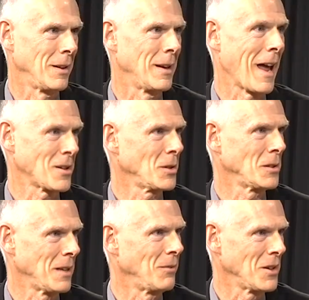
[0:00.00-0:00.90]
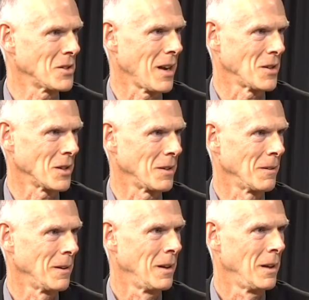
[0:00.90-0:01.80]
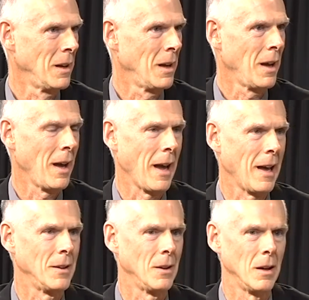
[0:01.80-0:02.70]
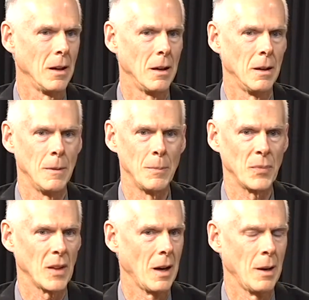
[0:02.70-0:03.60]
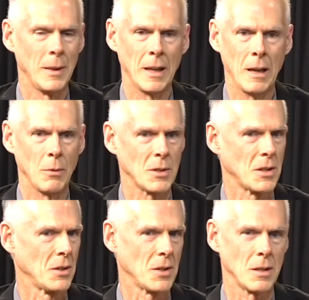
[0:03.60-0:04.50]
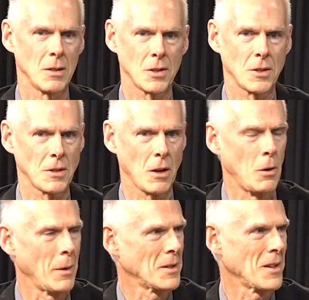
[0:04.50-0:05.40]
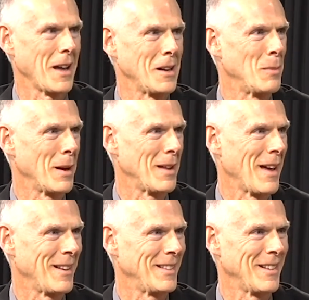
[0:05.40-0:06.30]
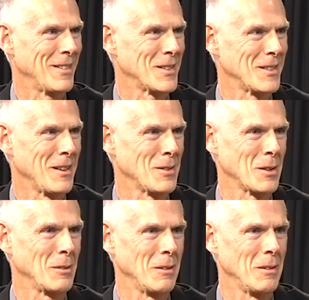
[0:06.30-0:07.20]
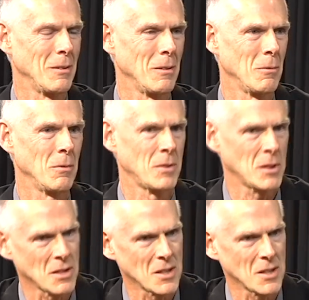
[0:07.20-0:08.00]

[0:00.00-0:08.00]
the national TV station. And he was just so excited by that. It was to